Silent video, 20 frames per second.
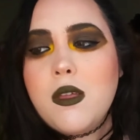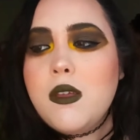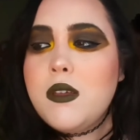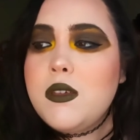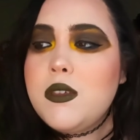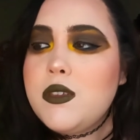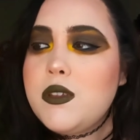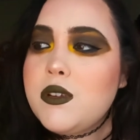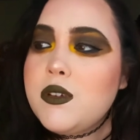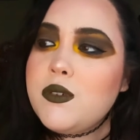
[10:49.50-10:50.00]

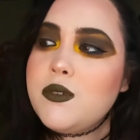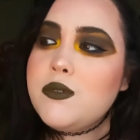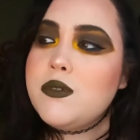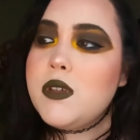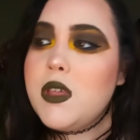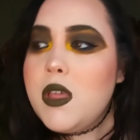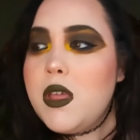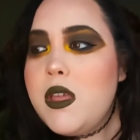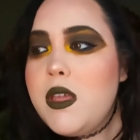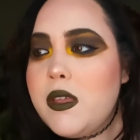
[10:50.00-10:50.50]
you know
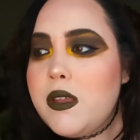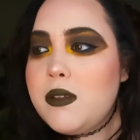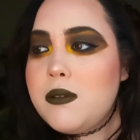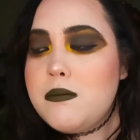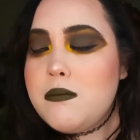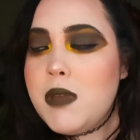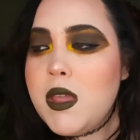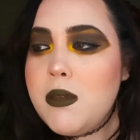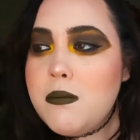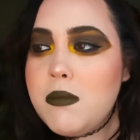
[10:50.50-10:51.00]
and
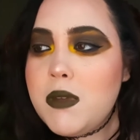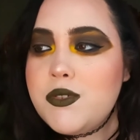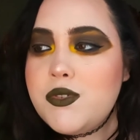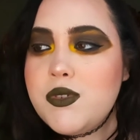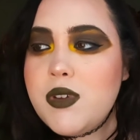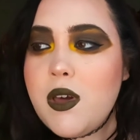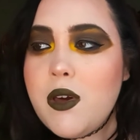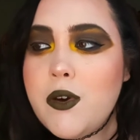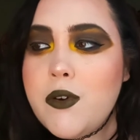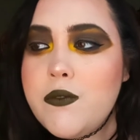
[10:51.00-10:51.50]
my mental
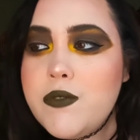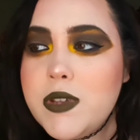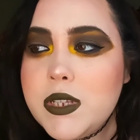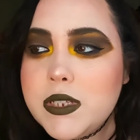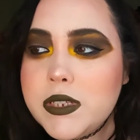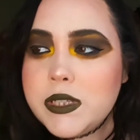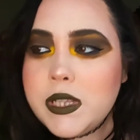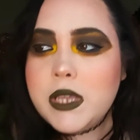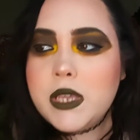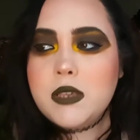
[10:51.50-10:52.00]
health is
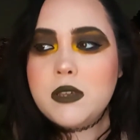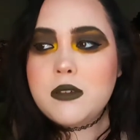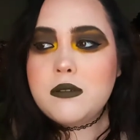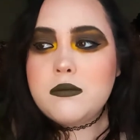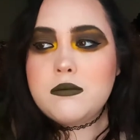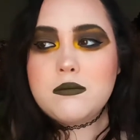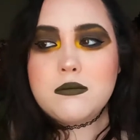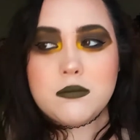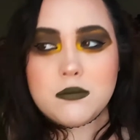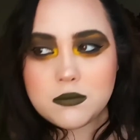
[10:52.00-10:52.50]
like
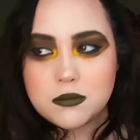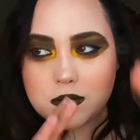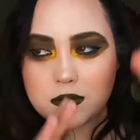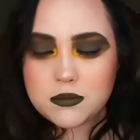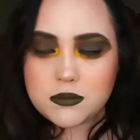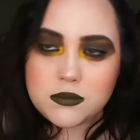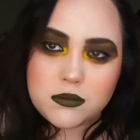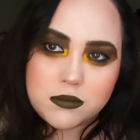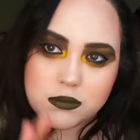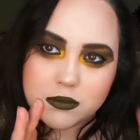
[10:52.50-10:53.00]

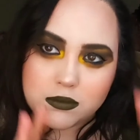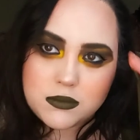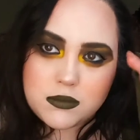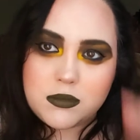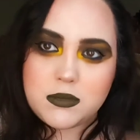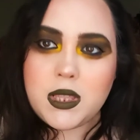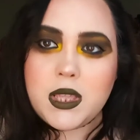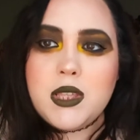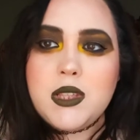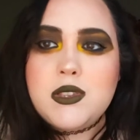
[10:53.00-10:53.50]

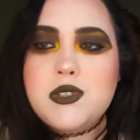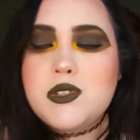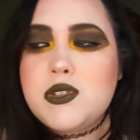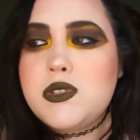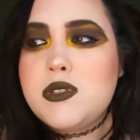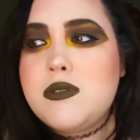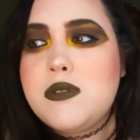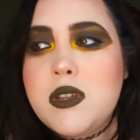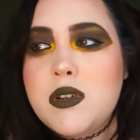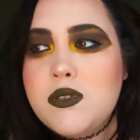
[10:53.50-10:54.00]
like it's
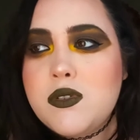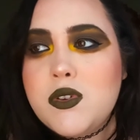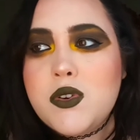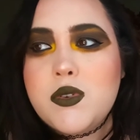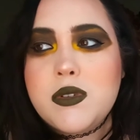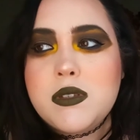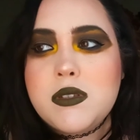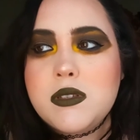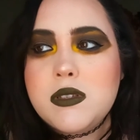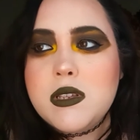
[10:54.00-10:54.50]
i don't know
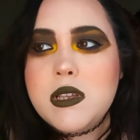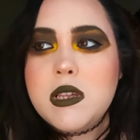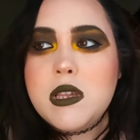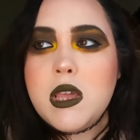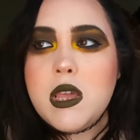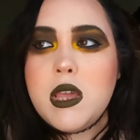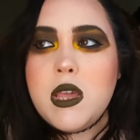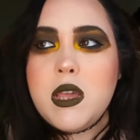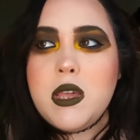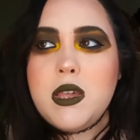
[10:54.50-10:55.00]
it's
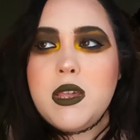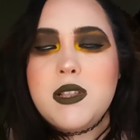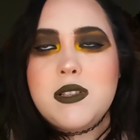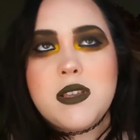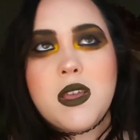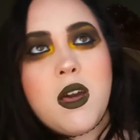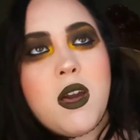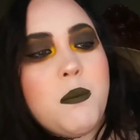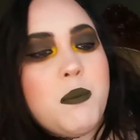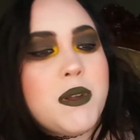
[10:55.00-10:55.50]
it's
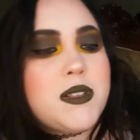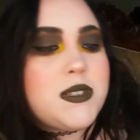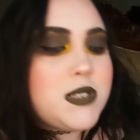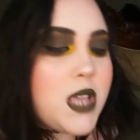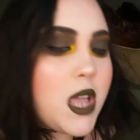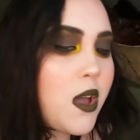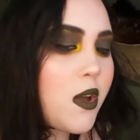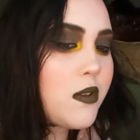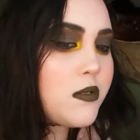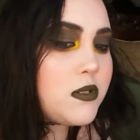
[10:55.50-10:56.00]
up it's
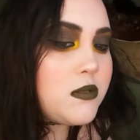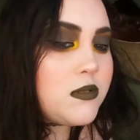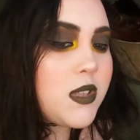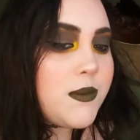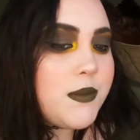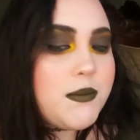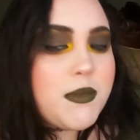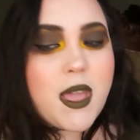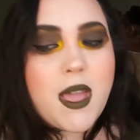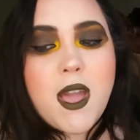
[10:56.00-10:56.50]
down sometimes i'm
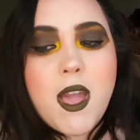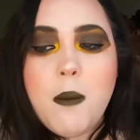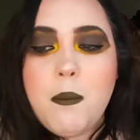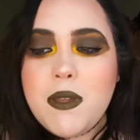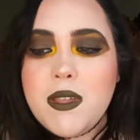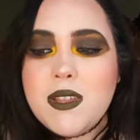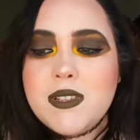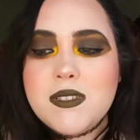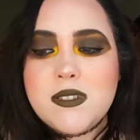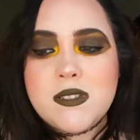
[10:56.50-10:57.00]
happy
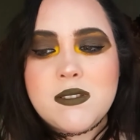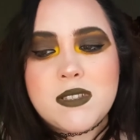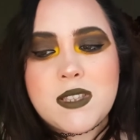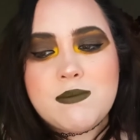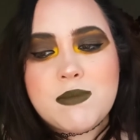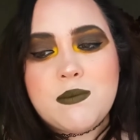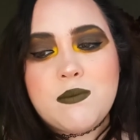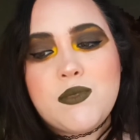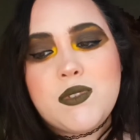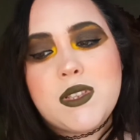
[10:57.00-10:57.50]
and sometimes
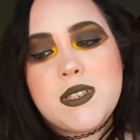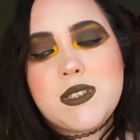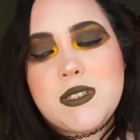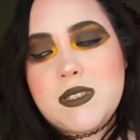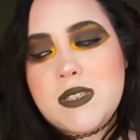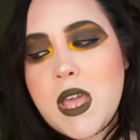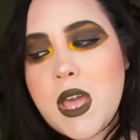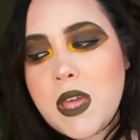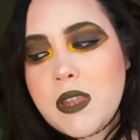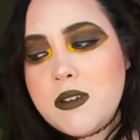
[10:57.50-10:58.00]
i'm really
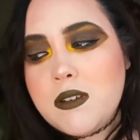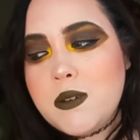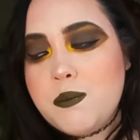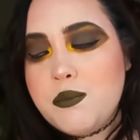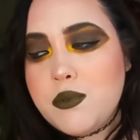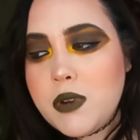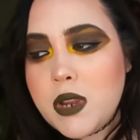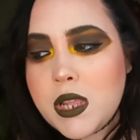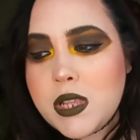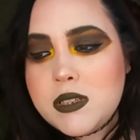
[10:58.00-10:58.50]
sad and
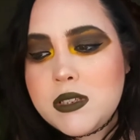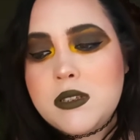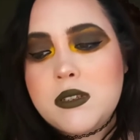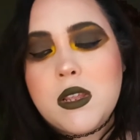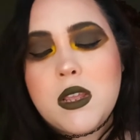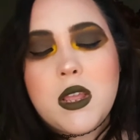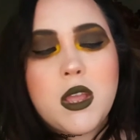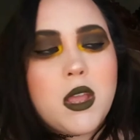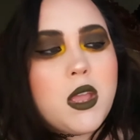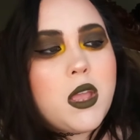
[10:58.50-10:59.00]
depressed and
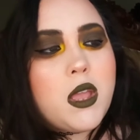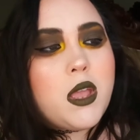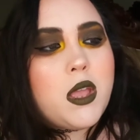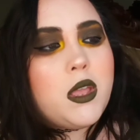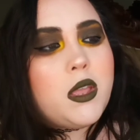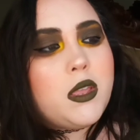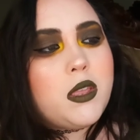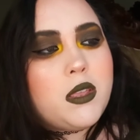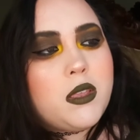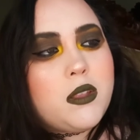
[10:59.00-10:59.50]

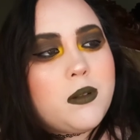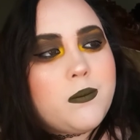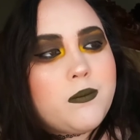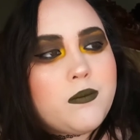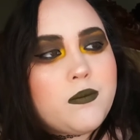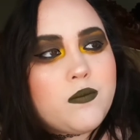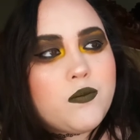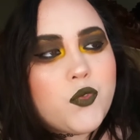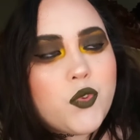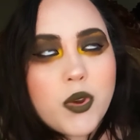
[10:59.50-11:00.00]
and
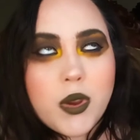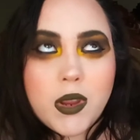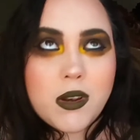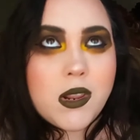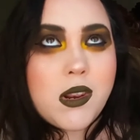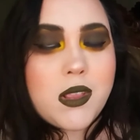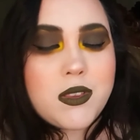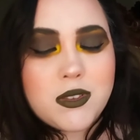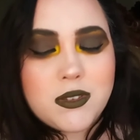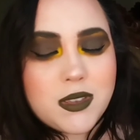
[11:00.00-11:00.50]
trying
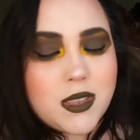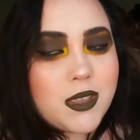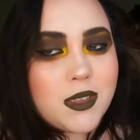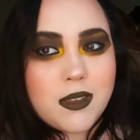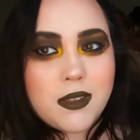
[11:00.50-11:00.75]
not to think